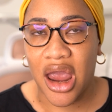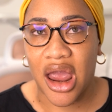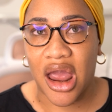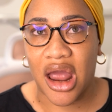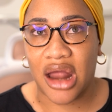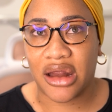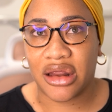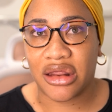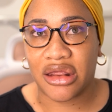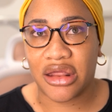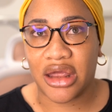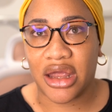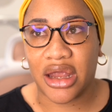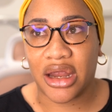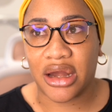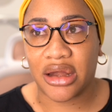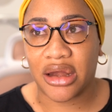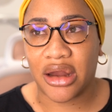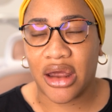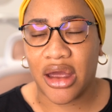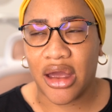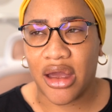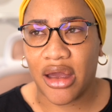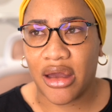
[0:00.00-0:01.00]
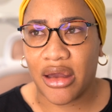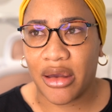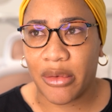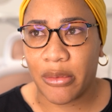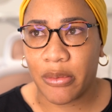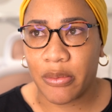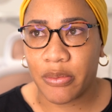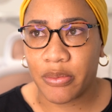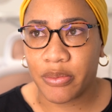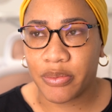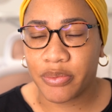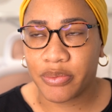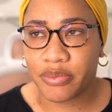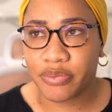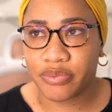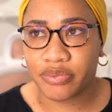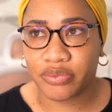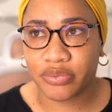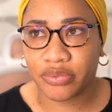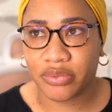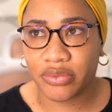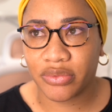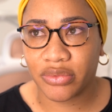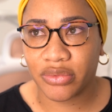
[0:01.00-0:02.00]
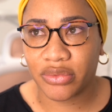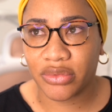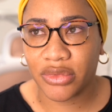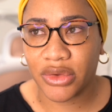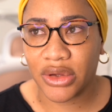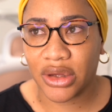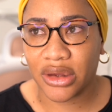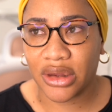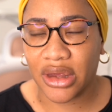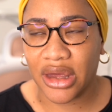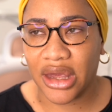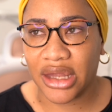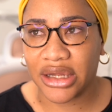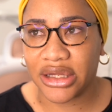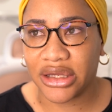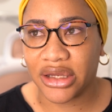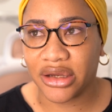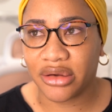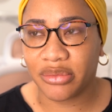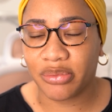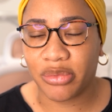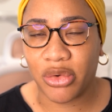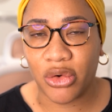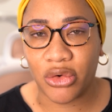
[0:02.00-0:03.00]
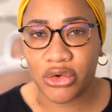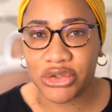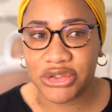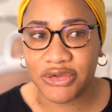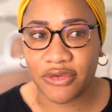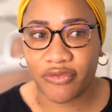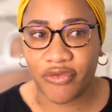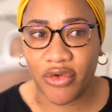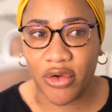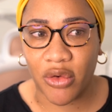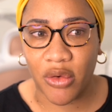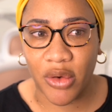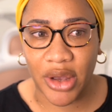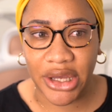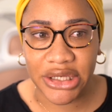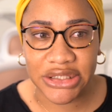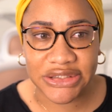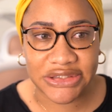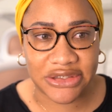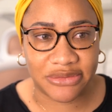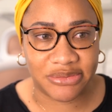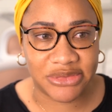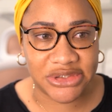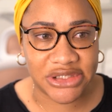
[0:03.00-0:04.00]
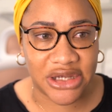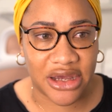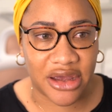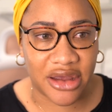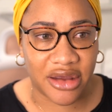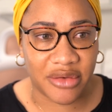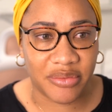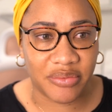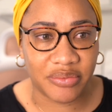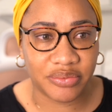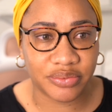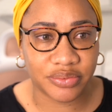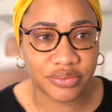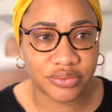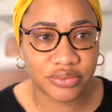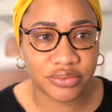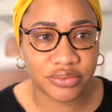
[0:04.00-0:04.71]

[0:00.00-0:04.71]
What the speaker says: and then I didn't post for quite some time.